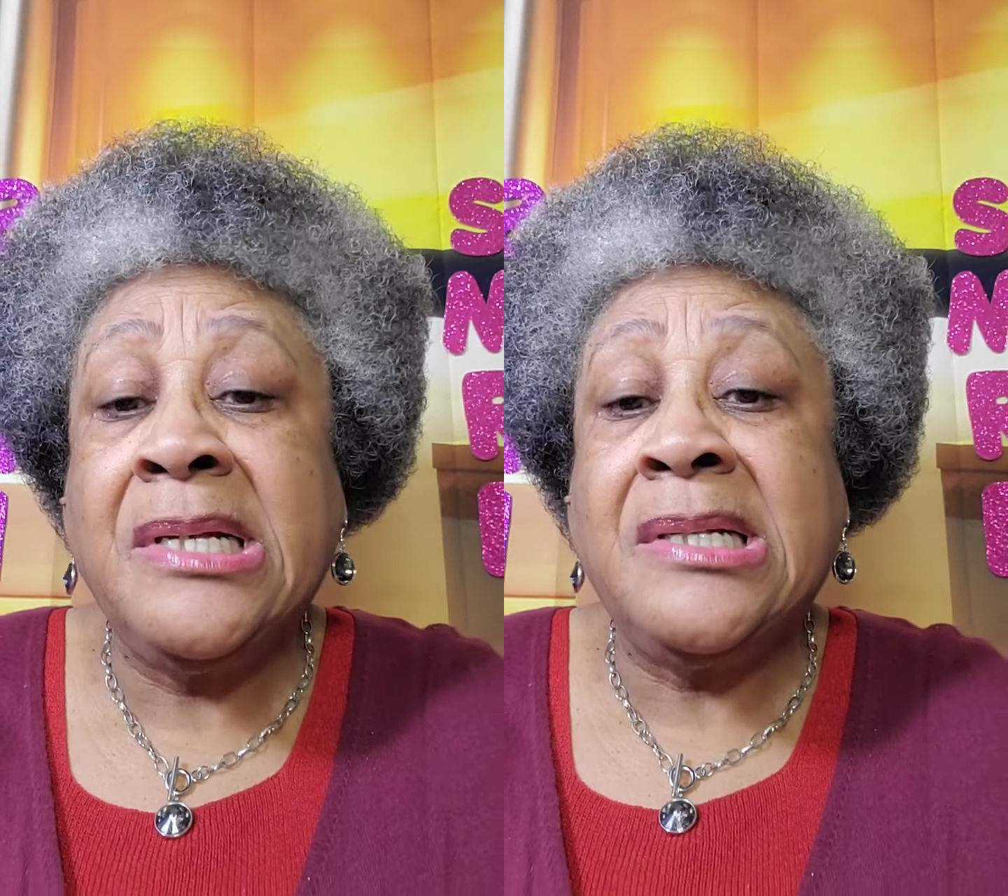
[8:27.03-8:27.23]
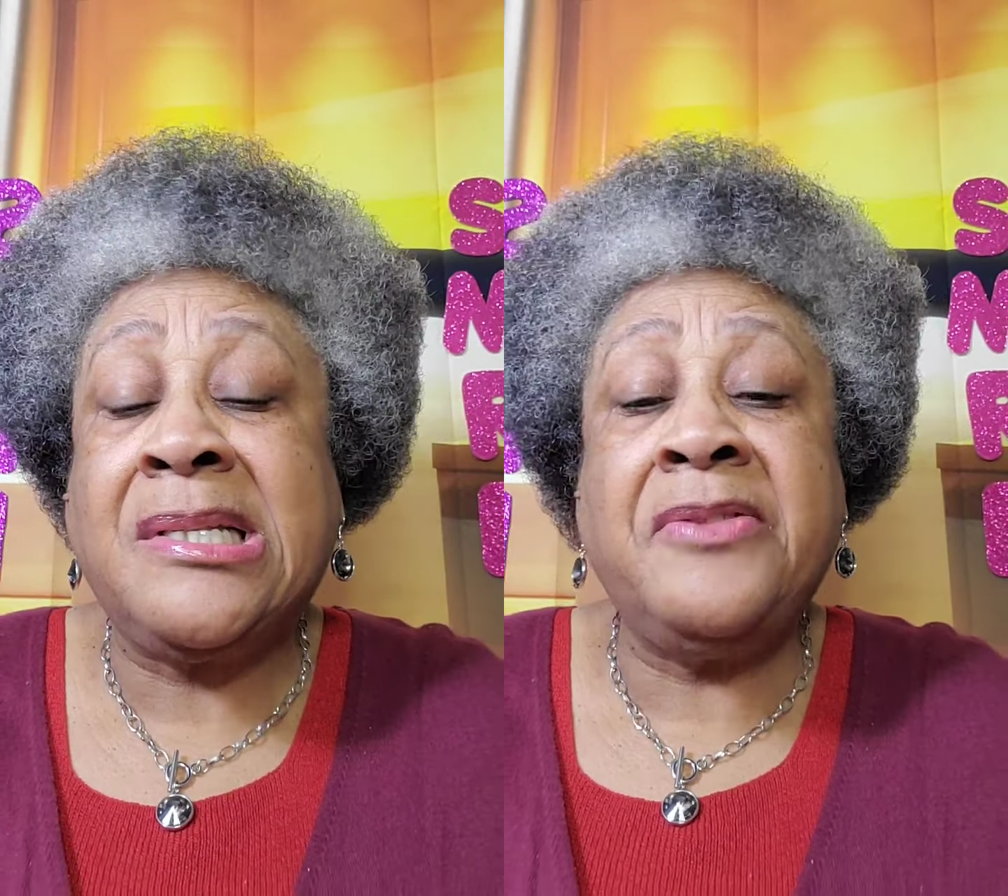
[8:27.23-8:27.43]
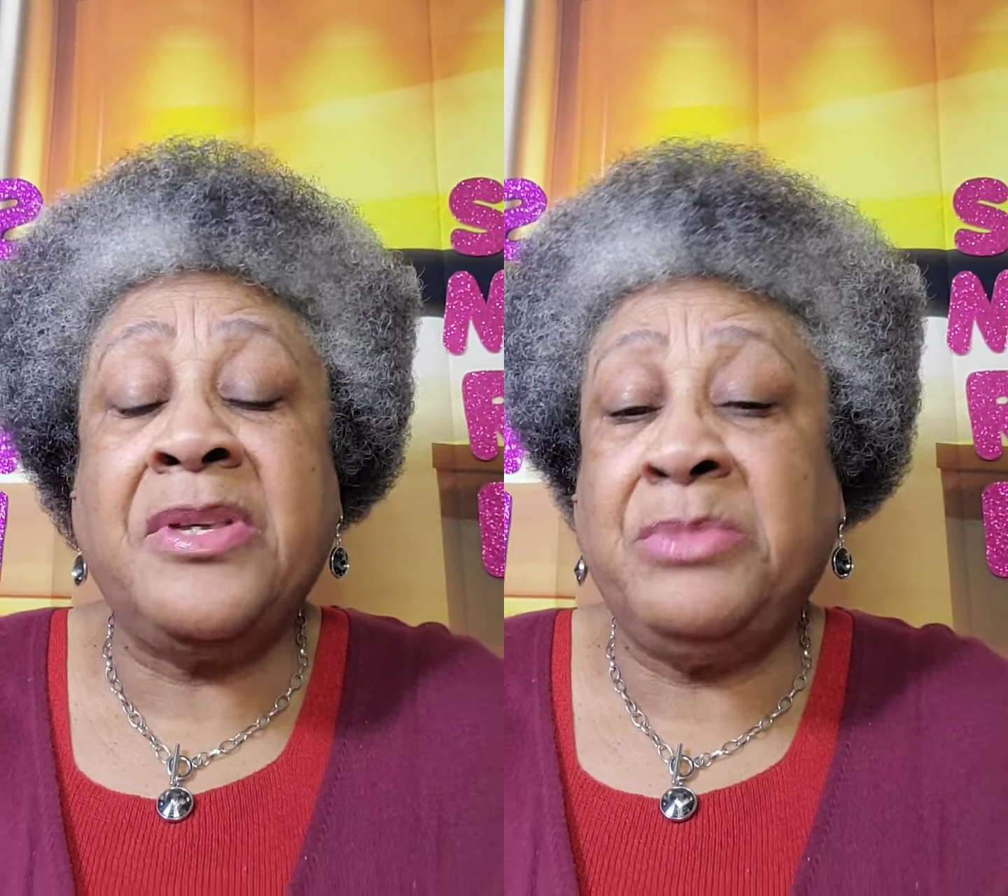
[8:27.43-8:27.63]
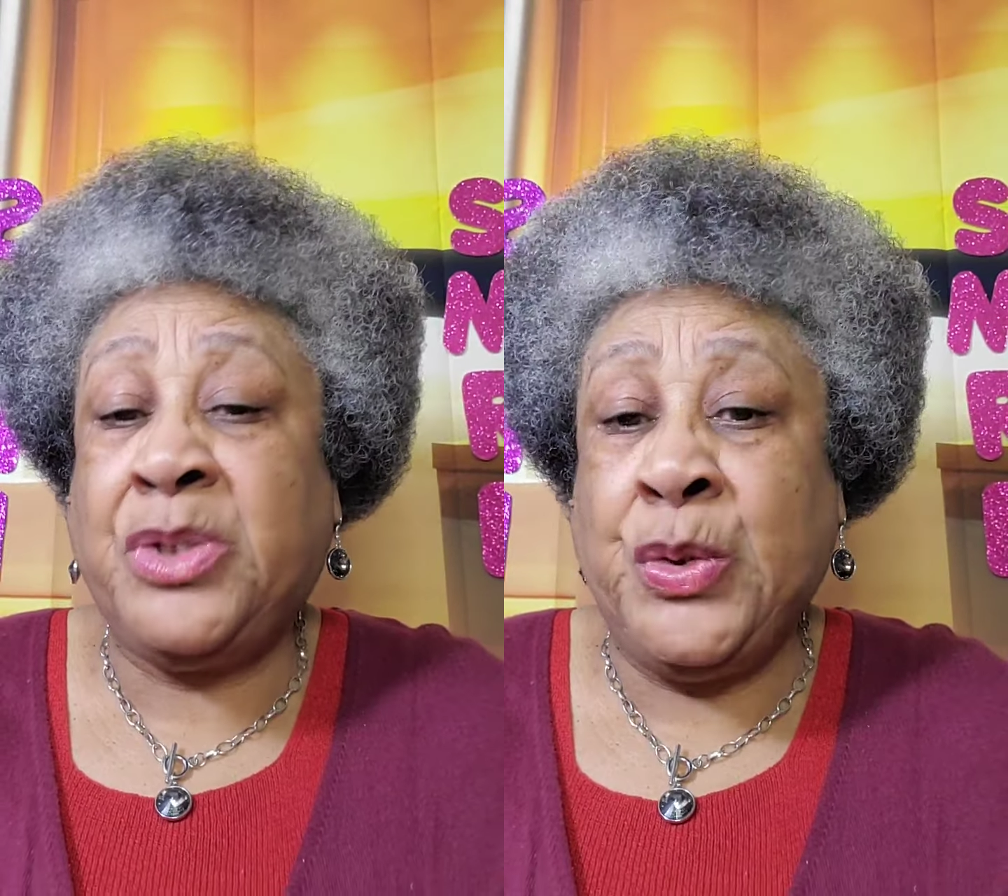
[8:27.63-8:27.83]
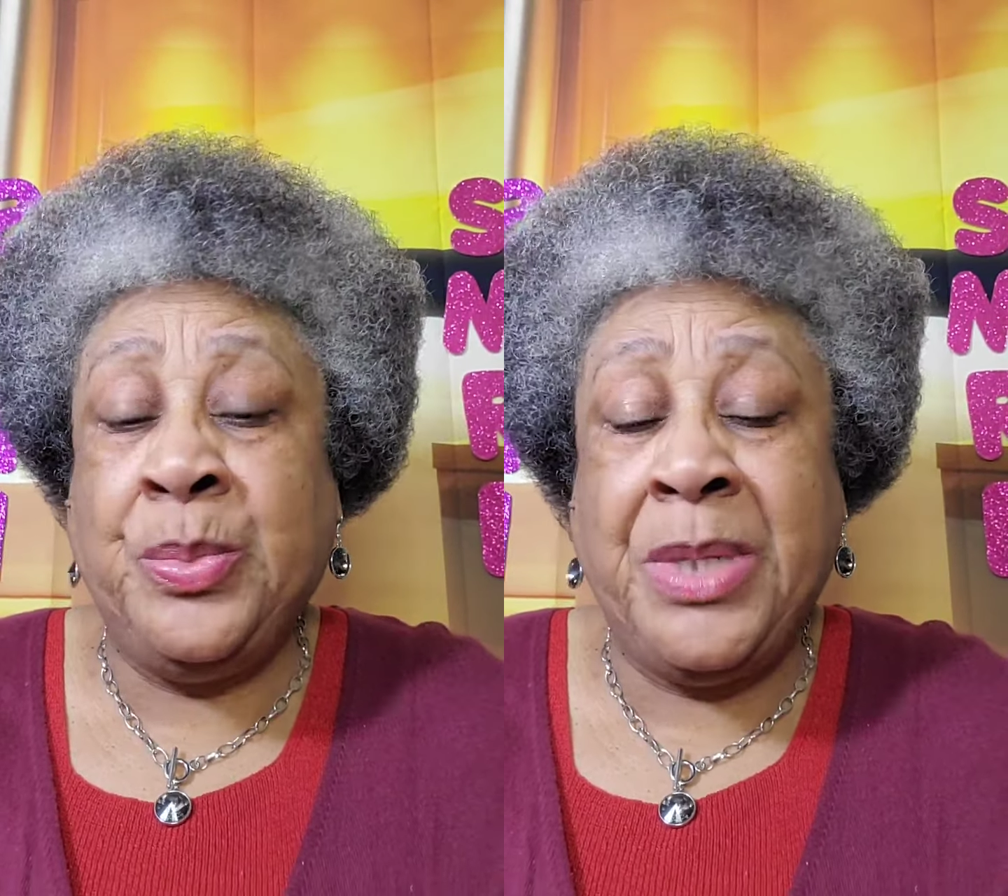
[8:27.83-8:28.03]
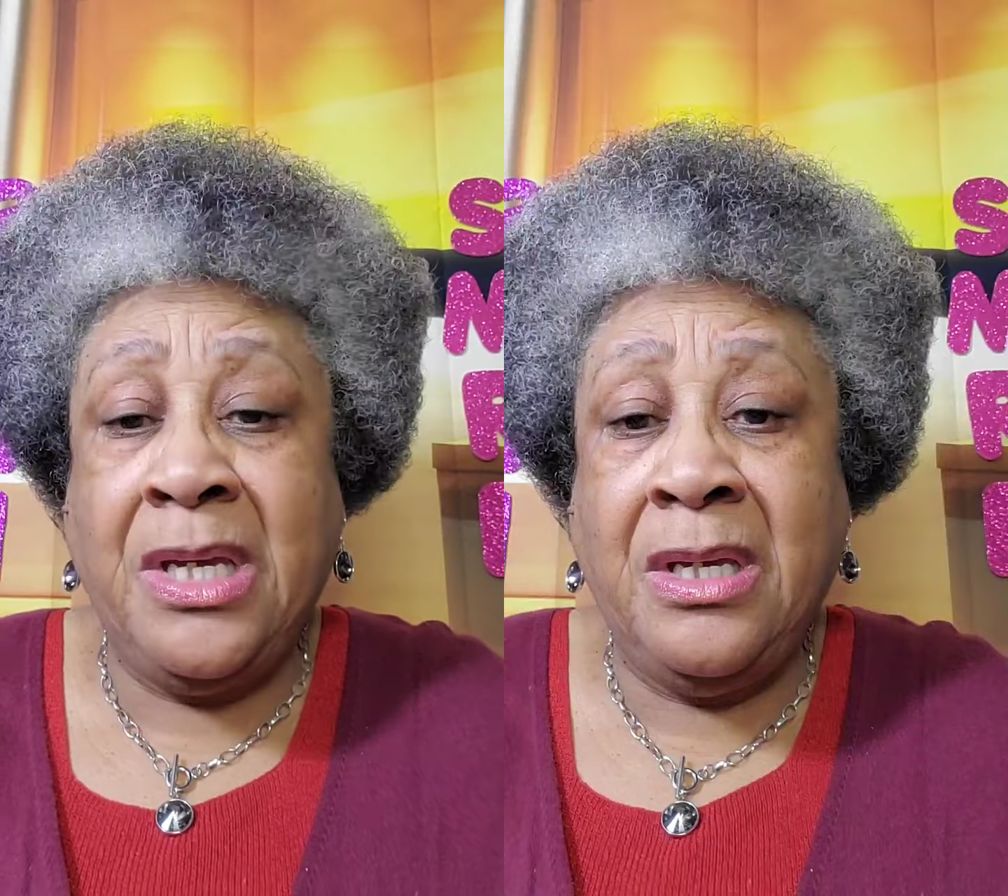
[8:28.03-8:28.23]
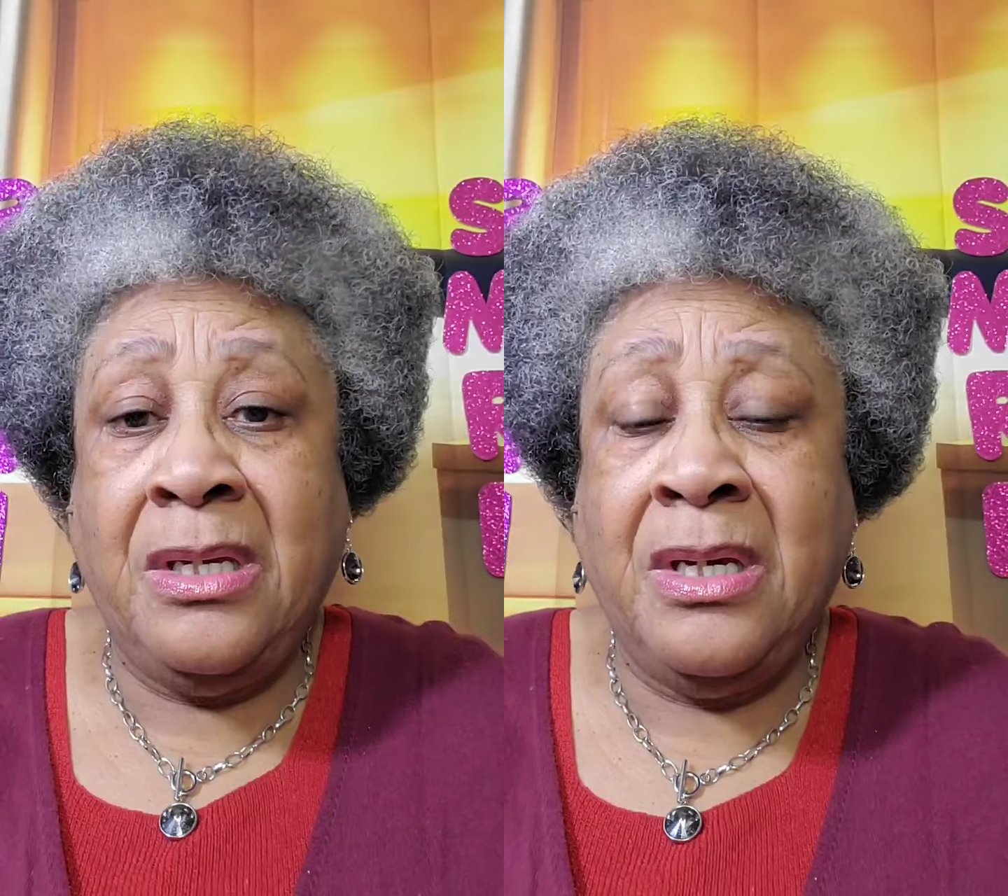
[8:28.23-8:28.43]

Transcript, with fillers: Send them to me.